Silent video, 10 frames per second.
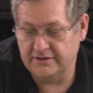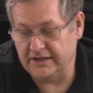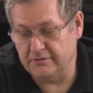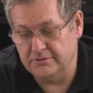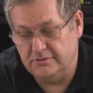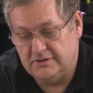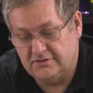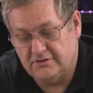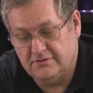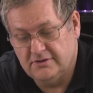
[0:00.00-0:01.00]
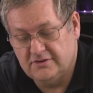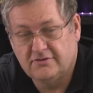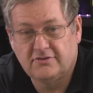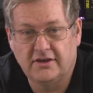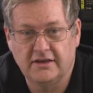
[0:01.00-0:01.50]
now what you need to do is to
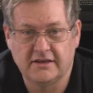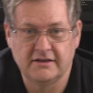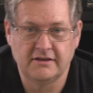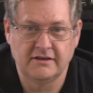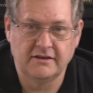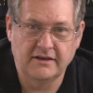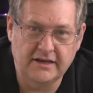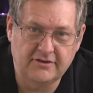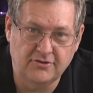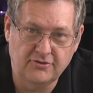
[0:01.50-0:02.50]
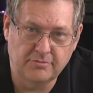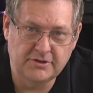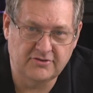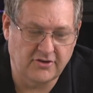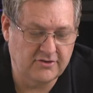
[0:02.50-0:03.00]
take a suitably
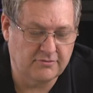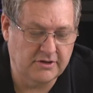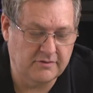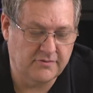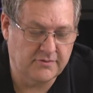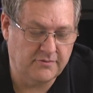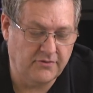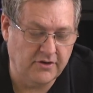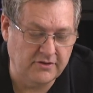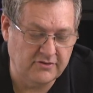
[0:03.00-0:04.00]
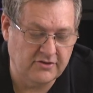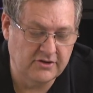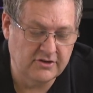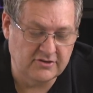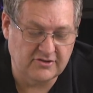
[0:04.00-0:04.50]
sized ring from the front,
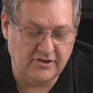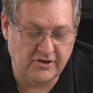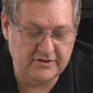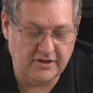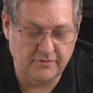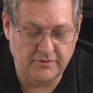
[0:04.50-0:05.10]
slide it over the